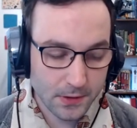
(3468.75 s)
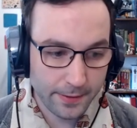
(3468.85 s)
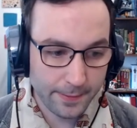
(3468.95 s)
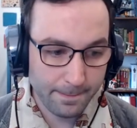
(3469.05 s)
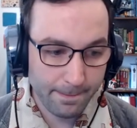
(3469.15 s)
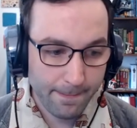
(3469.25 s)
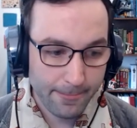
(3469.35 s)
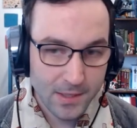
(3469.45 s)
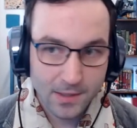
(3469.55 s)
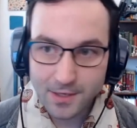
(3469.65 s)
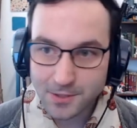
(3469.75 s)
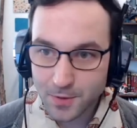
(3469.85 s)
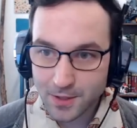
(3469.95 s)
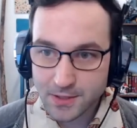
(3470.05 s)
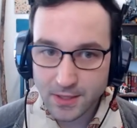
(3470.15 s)
um, as
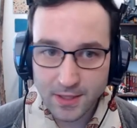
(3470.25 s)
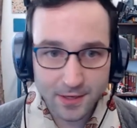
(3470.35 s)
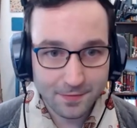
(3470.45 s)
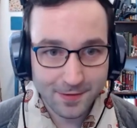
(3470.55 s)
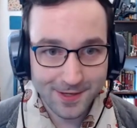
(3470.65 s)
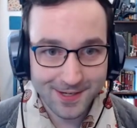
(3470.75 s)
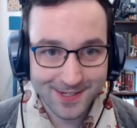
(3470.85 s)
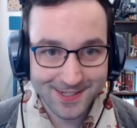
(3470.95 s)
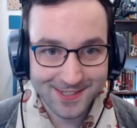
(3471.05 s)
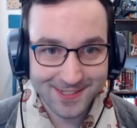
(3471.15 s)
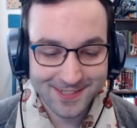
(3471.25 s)
well as a lot of the, uh,